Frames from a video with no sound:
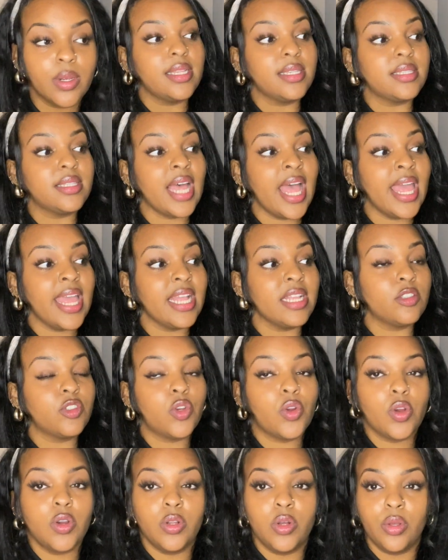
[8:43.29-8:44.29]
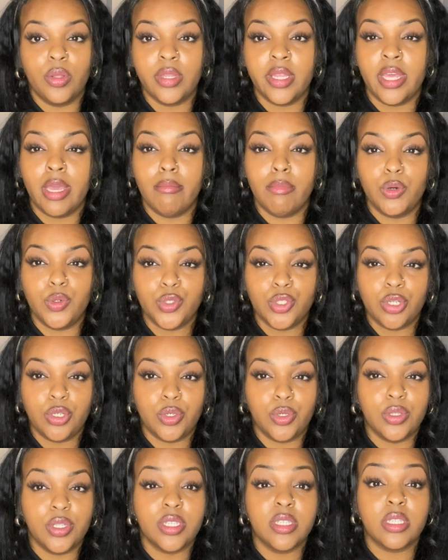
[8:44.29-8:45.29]
It's that internal, the
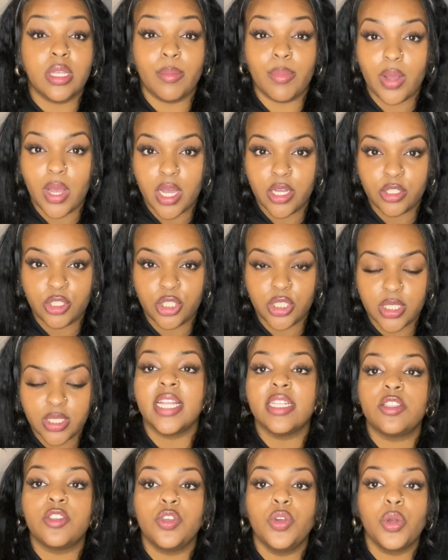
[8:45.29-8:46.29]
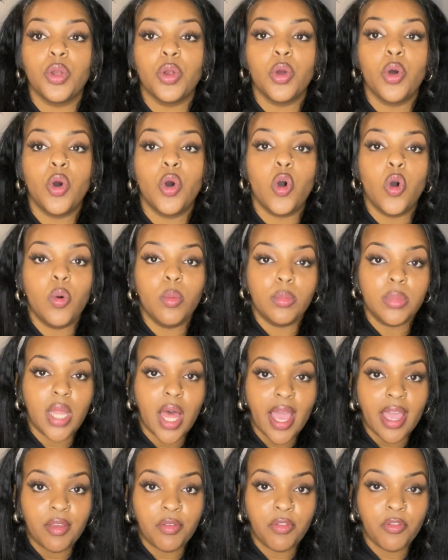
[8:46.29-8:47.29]
emotional, the subconscious. It's your home
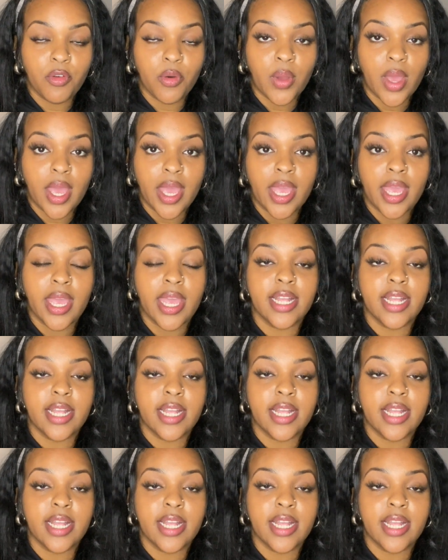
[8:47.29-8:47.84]
life, okay?